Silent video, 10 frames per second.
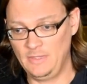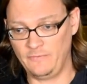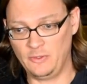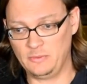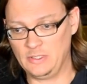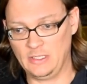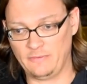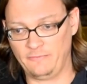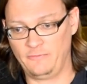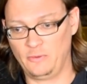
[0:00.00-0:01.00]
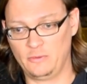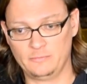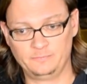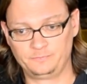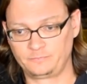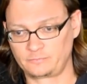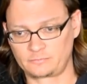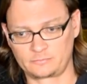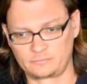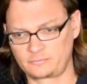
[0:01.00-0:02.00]
If you did a full
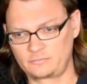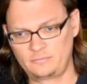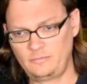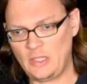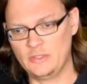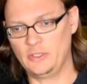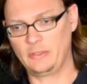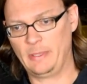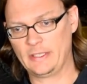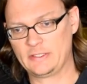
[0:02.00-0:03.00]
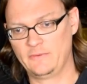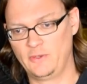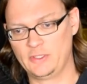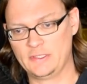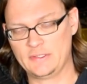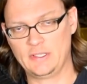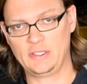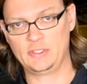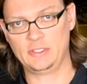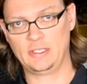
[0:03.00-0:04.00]
dog box conversion and
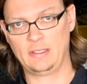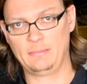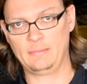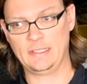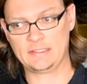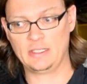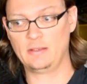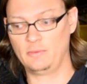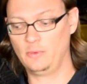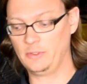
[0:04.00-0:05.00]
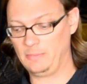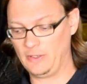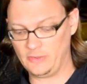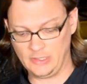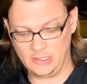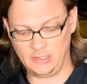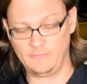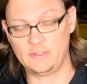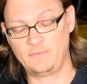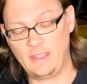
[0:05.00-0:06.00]
such, it's going to hold it better than any of
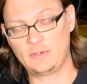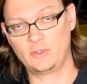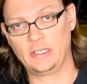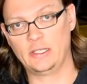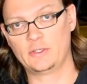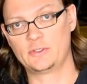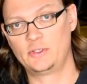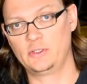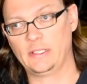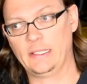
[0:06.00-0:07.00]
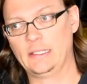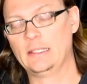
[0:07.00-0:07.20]
these factory gears, certainly.